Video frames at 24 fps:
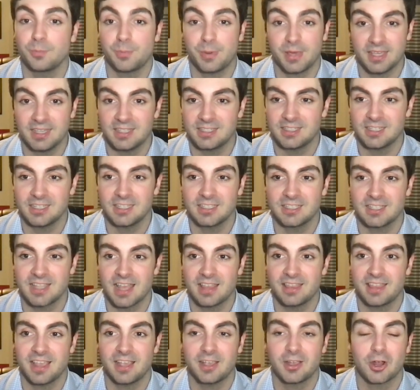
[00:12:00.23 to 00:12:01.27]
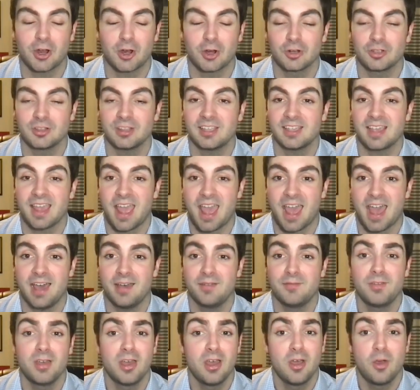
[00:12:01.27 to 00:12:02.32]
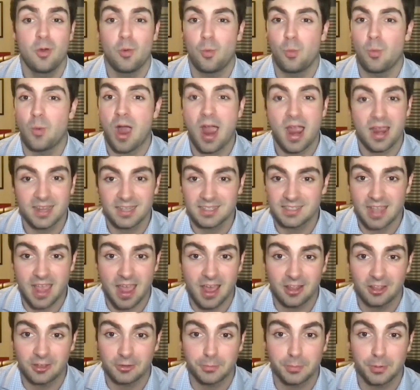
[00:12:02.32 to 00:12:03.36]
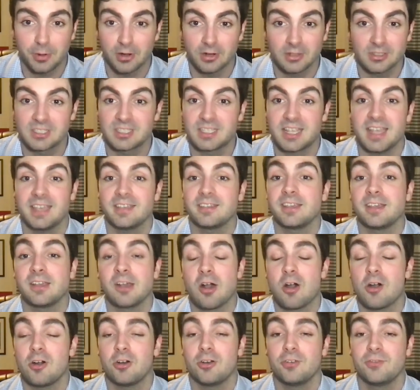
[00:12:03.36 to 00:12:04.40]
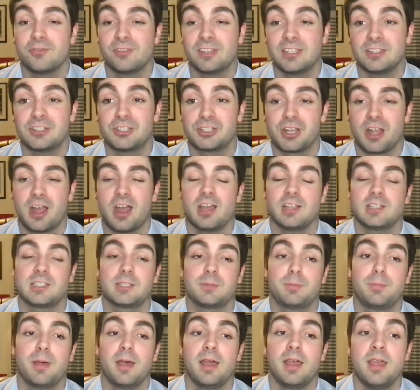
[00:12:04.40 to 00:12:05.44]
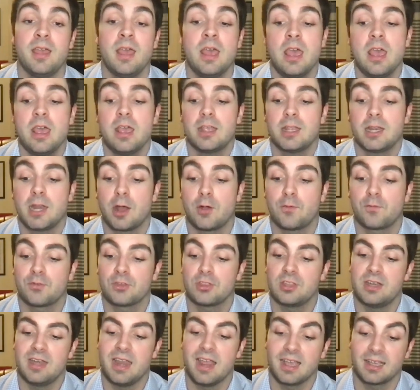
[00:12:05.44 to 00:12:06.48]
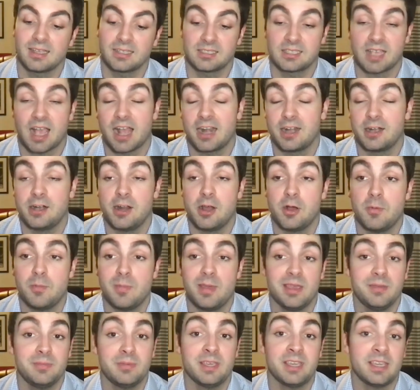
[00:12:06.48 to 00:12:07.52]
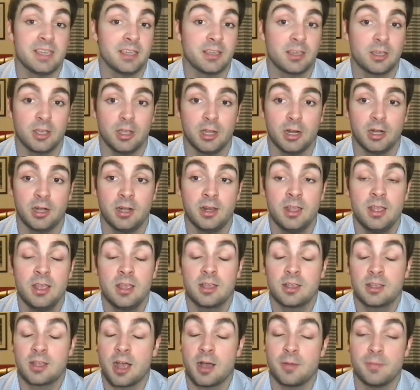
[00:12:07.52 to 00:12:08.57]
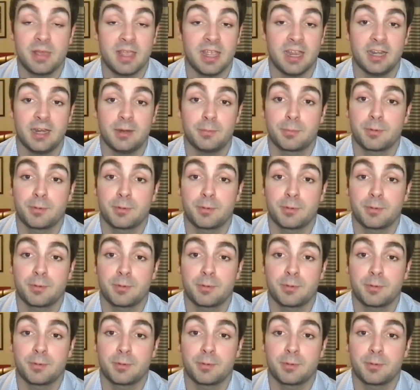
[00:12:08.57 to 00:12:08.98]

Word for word: pieces that they currently have. Why is Alec Burks taking all of these shots? But, you know, for the Knicks, I don't know, maybe he could come in and